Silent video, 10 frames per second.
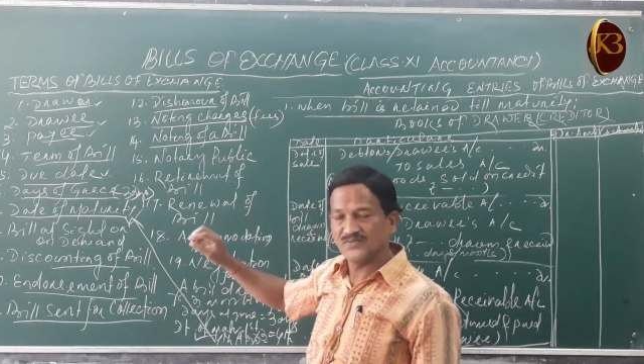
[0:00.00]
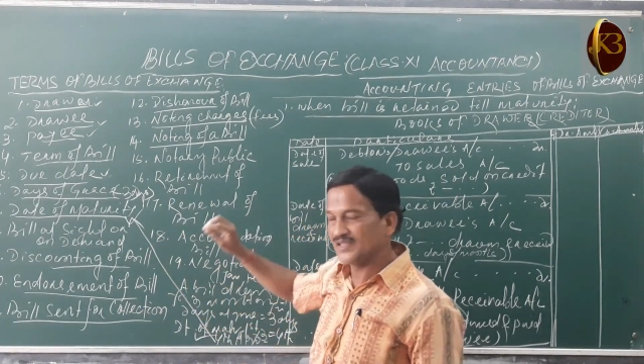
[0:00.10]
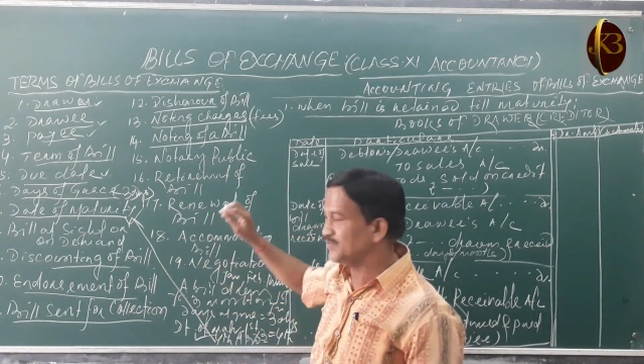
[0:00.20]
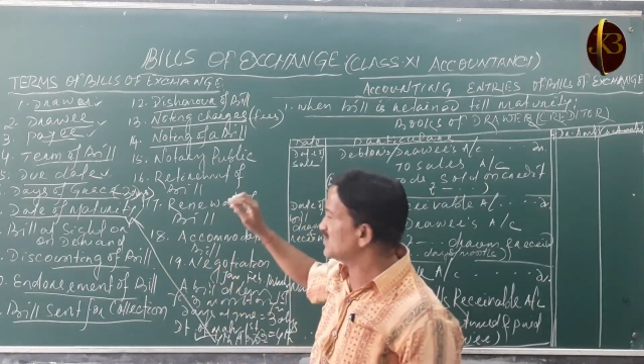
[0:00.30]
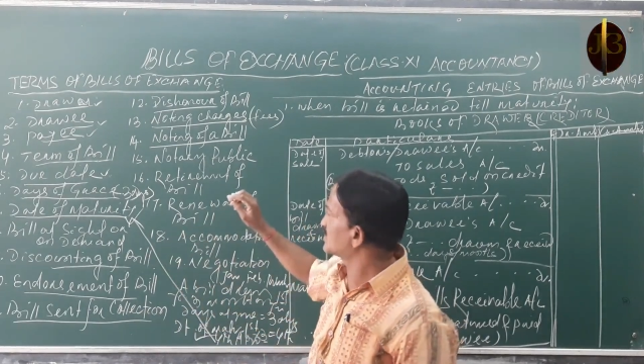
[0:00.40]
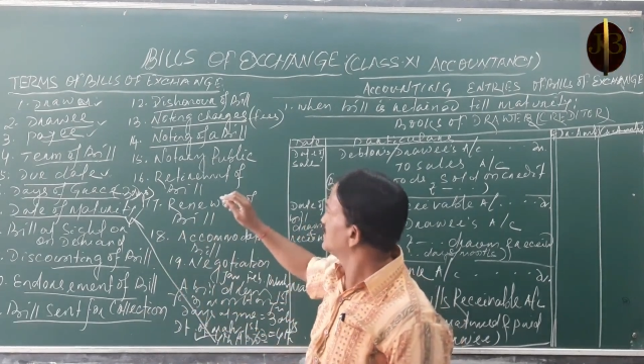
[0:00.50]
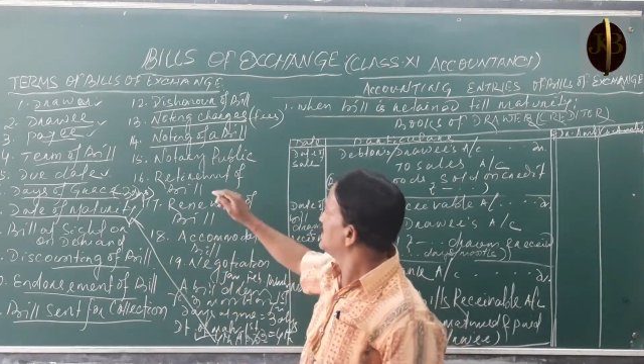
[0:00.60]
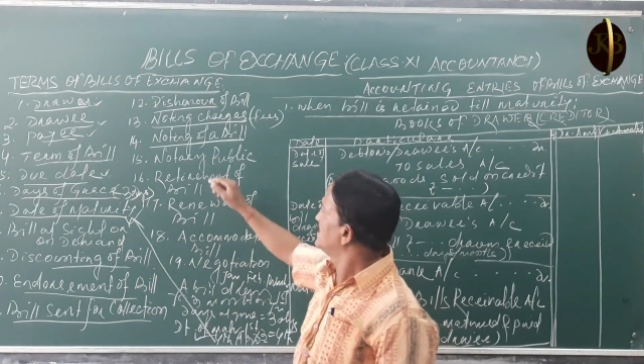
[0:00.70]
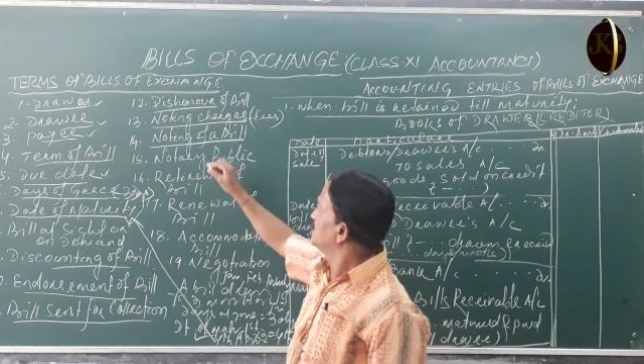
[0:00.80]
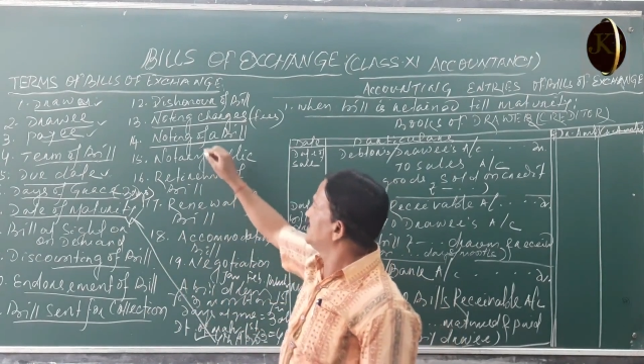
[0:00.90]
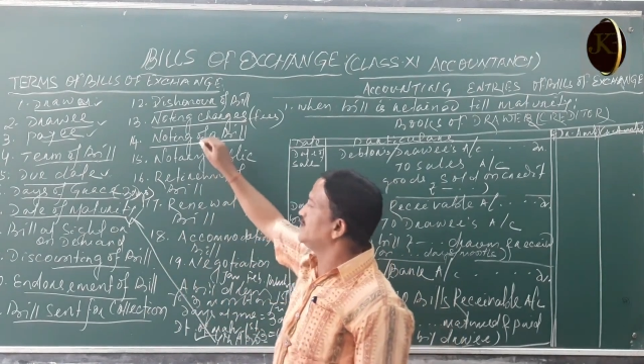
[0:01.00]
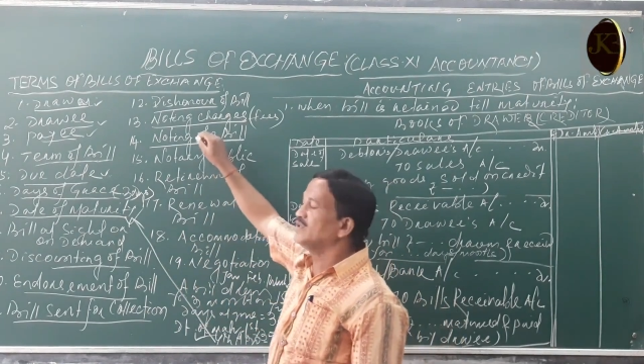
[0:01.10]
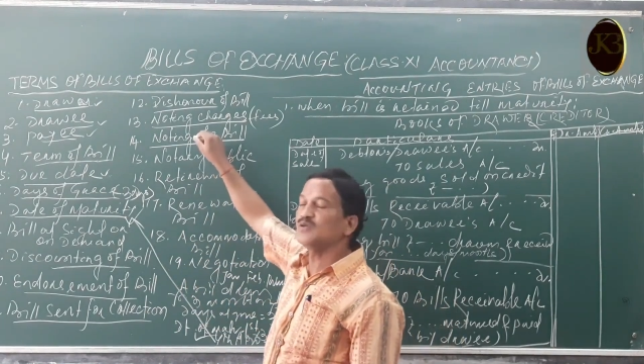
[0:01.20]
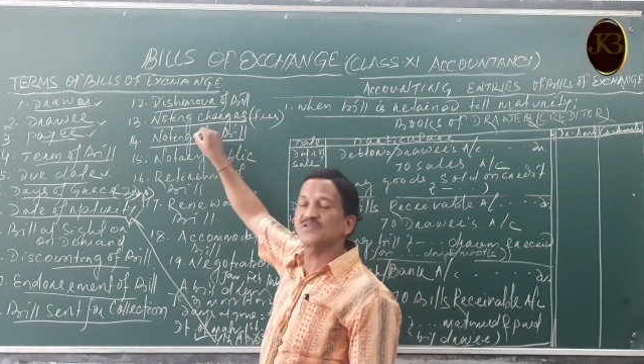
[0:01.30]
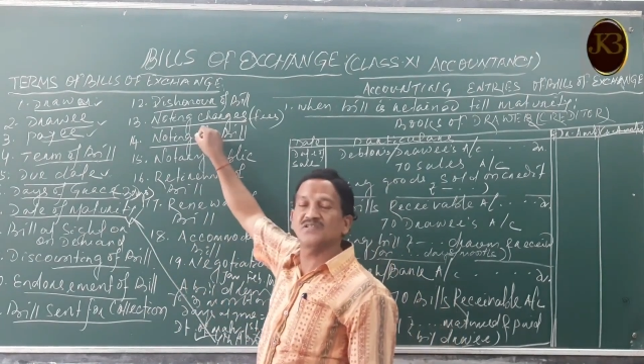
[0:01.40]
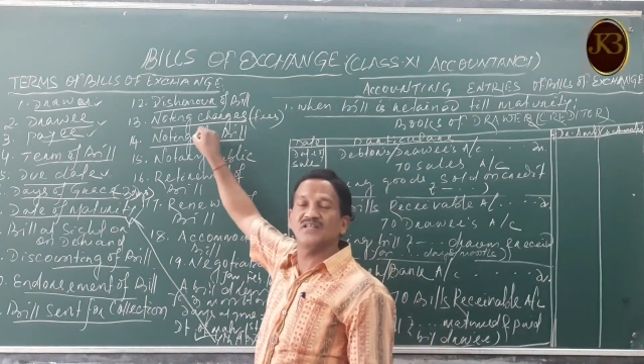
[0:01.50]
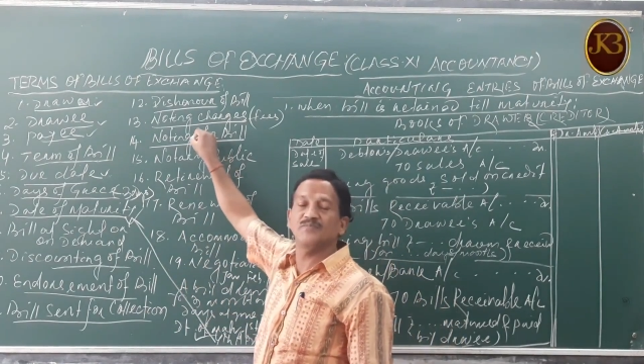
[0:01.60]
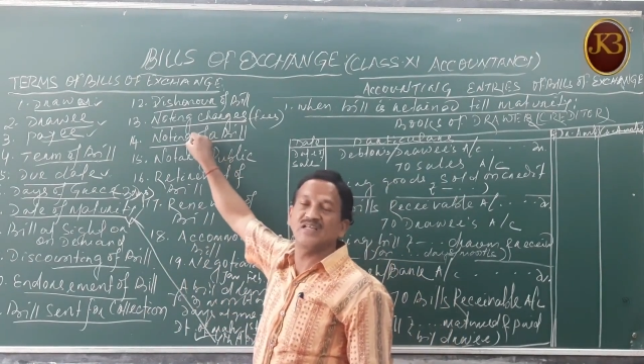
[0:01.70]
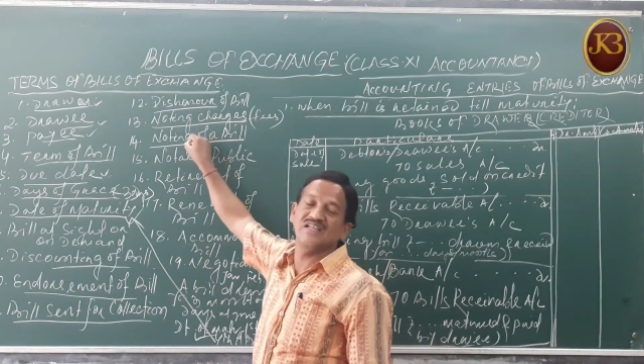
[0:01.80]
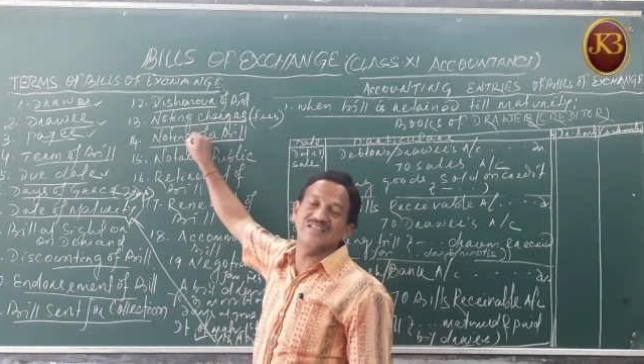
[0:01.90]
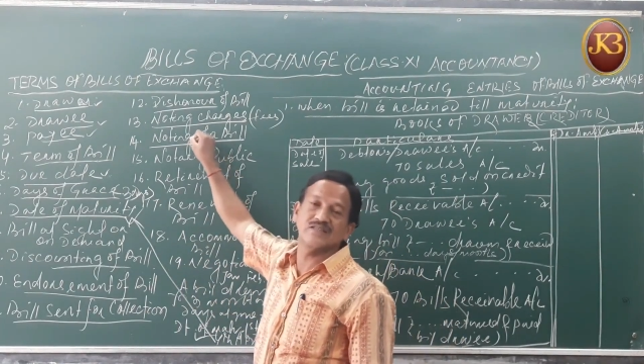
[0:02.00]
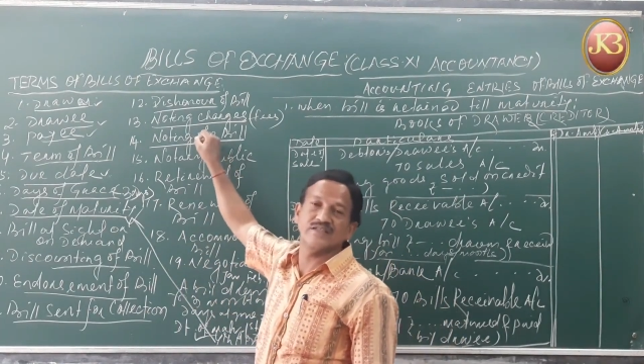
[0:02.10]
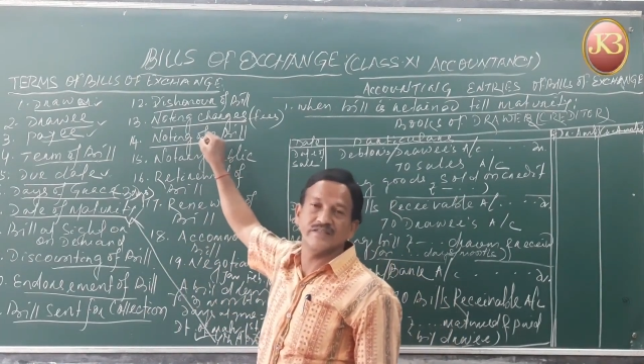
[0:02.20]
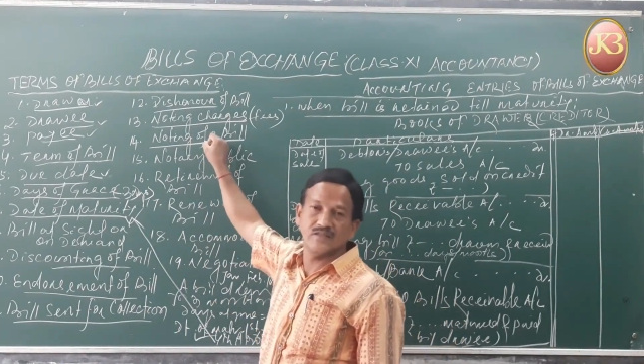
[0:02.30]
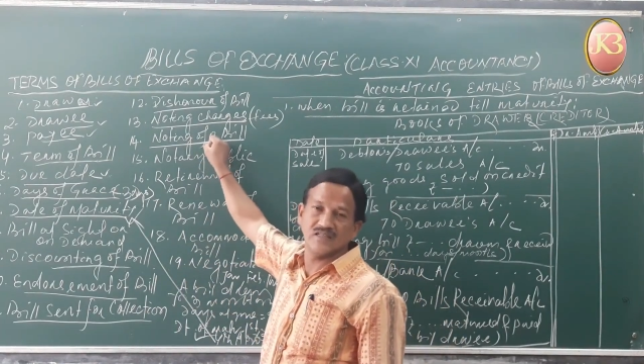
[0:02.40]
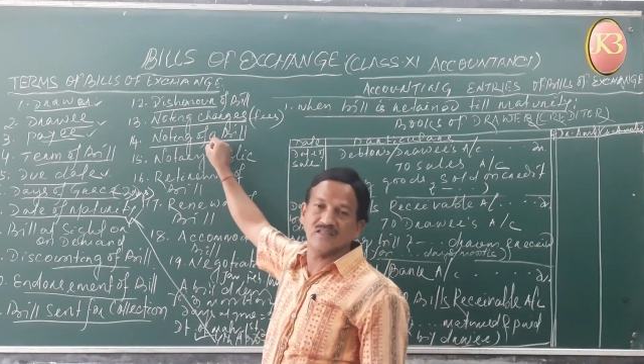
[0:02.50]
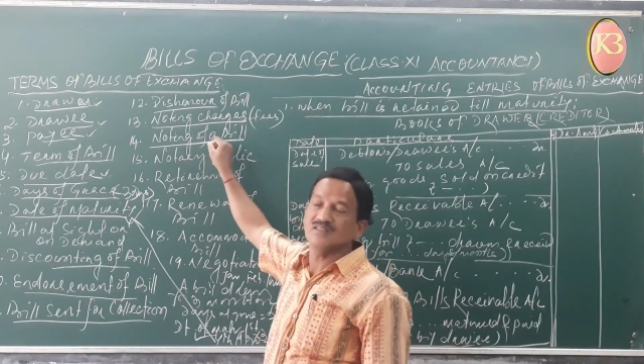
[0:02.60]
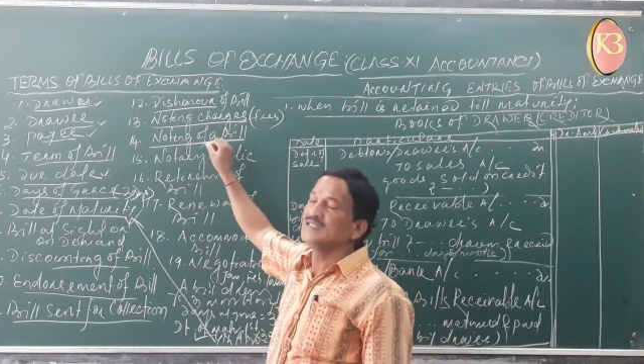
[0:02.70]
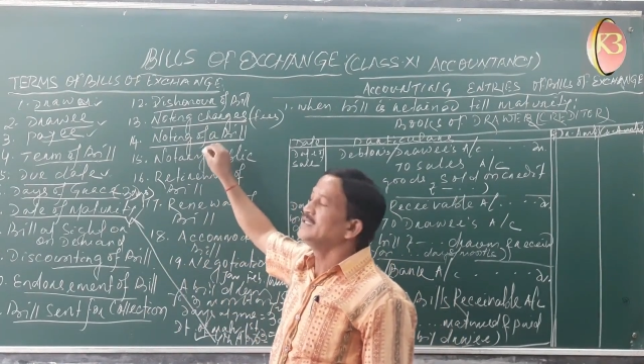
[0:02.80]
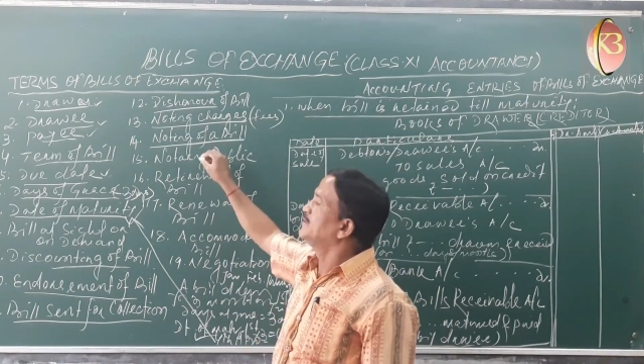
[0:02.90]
That means he notes the bill is dishonor,